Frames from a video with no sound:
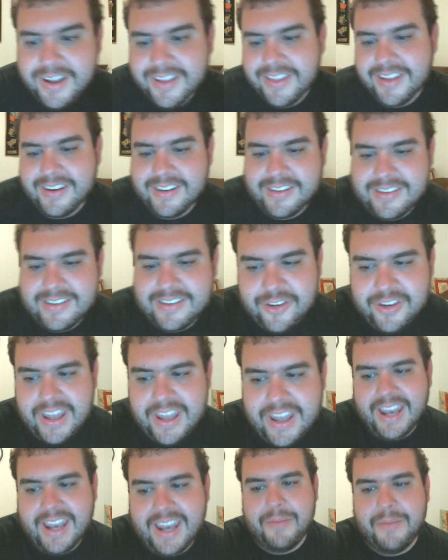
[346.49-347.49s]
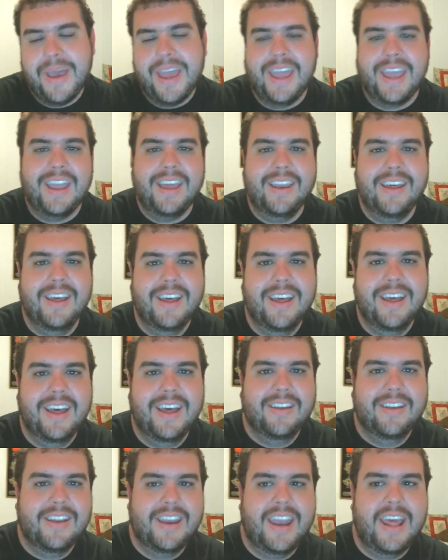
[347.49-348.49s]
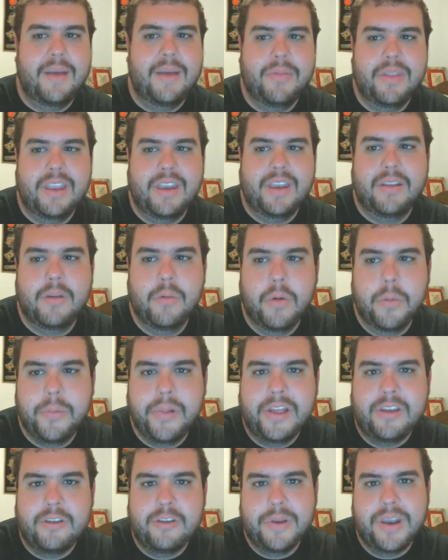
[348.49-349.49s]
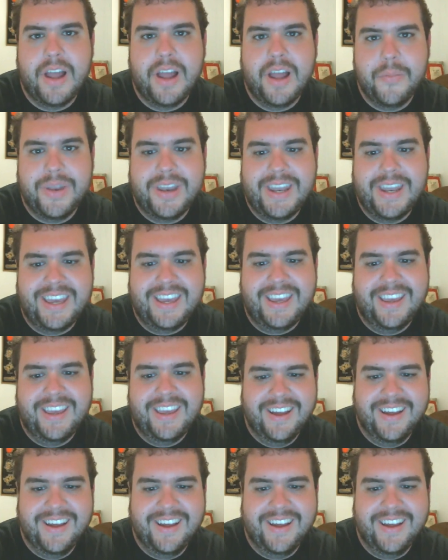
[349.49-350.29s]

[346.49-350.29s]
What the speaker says: the decision that he made to name the replacement nominee